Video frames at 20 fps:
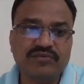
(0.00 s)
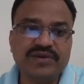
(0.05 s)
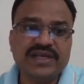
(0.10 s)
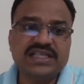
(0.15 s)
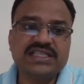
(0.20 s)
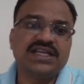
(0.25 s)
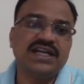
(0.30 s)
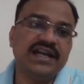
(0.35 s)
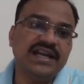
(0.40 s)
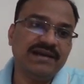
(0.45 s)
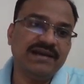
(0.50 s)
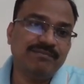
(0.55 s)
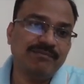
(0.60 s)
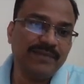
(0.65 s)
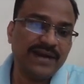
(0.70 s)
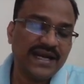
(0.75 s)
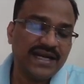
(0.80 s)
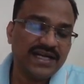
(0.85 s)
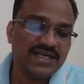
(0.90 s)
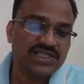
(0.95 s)
which
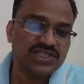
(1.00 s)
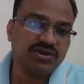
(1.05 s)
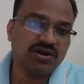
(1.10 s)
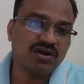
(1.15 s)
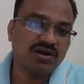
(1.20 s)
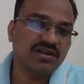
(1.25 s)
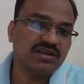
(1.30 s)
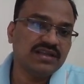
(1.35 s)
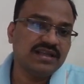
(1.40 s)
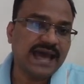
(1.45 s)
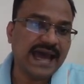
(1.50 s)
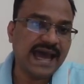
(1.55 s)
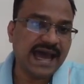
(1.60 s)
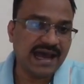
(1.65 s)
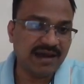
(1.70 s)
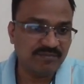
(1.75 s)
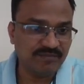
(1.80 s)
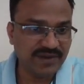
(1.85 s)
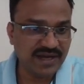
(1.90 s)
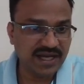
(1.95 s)
depends on the
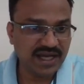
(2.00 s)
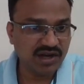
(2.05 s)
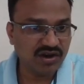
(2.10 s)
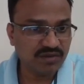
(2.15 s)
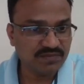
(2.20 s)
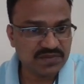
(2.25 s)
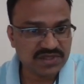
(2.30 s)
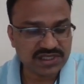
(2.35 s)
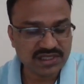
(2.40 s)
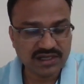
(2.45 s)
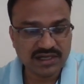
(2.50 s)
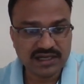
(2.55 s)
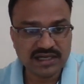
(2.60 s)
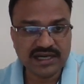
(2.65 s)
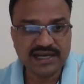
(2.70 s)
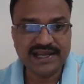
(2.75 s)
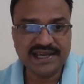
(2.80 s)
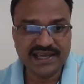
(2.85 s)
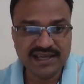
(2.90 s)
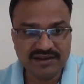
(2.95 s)
happening of
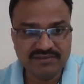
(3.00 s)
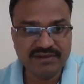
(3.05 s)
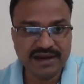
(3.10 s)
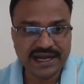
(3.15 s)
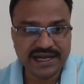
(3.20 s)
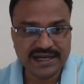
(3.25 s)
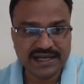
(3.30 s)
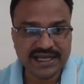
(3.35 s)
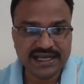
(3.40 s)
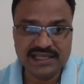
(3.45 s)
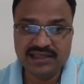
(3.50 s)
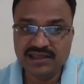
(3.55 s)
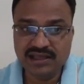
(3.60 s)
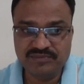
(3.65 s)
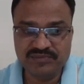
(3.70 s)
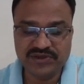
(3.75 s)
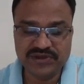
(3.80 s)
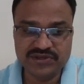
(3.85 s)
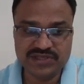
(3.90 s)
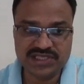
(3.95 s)
certain event in
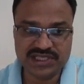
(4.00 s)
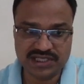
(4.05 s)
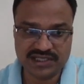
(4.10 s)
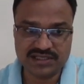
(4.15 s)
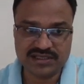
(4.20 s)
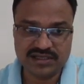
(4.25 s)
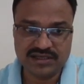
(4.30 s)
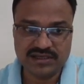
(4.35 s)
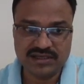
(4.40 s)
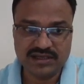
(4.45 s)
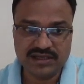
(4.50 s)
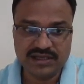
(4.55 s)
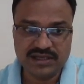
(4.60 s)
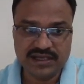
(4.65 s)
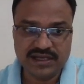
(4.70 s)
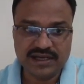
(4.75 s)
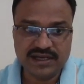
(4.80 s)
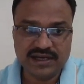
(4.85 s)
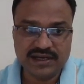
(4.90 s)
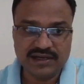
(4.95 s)
the future
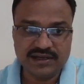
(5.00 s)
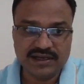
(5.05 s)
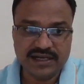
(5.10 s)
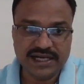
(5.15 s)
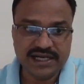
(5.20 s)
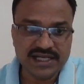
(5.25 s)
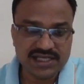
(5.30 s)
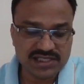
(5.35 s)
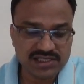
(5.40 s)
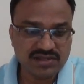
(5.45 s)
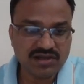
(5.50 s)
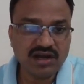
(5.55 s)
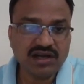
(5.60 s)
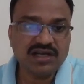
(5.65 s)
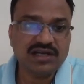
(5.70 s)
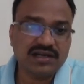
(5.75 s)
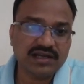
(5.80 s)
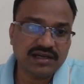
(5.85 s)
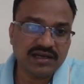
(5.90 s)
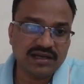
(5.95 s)
it is
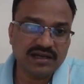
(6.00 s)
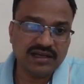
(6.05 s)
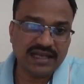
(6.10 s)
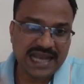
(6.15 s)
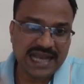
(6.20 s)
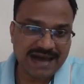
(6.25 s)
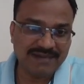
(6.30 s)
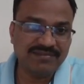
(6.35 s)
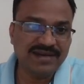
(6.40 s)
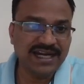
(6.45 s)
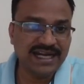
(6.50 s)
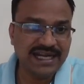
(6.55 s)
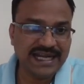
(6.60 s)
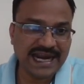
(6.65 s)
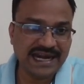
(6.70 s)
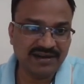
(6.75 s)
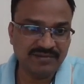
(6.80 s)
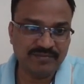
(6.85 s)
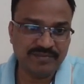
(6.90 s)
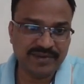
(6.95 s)
not
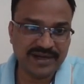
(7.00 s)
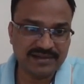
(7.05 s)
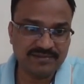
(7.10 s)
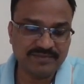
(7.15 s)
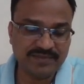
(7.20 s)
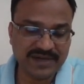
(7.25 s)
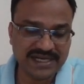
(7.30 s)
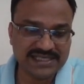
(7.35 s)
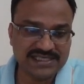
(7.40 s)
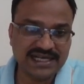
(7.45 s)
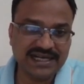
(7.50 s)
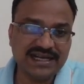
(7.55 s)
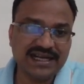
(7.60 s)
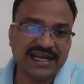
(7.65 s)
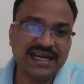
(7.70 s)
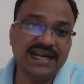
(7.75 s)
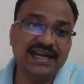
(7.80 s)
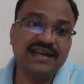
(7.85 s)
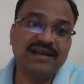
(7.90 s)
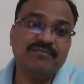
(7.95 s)
liability at pre present
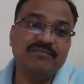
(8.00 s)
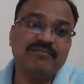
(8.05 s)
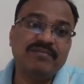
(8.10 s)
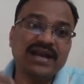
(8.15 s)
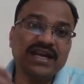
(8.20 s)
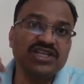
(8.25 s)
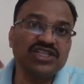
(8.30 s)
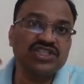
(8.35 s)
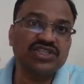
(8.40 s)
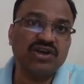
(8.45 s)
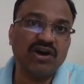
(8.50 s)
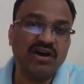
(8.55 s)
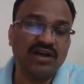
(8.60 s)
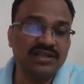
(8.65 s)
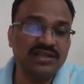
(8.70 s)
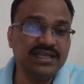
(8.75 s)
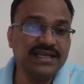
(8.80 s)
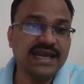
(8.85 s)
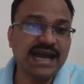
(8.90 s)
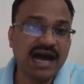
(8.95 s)
it depends
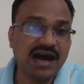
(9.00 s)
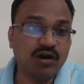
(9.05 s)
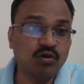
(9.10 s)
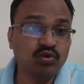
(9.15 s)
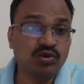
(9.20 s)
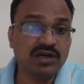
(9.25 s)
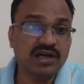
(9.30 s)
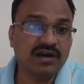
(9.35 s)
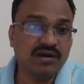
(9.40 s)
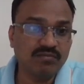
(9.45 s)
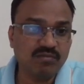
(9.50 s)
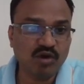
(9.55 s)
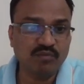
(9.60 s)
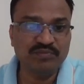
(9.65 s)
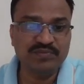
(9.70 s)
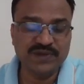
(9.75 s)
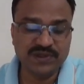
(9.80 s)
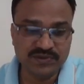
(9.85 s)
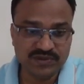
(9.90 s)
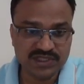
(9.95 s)
on the outcome
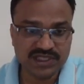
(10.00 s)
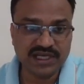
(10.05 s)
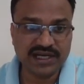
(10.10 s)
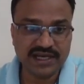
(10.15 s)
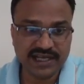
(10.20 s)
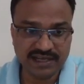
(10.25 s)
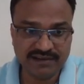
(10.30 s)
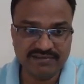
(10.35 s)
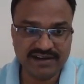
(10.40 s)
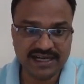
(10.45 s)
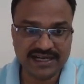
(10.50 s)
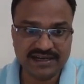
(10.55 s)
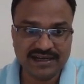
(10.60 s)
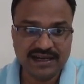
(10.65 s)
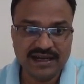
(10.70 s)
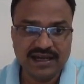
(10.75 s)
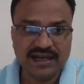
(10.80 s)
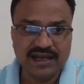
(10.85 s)
of future event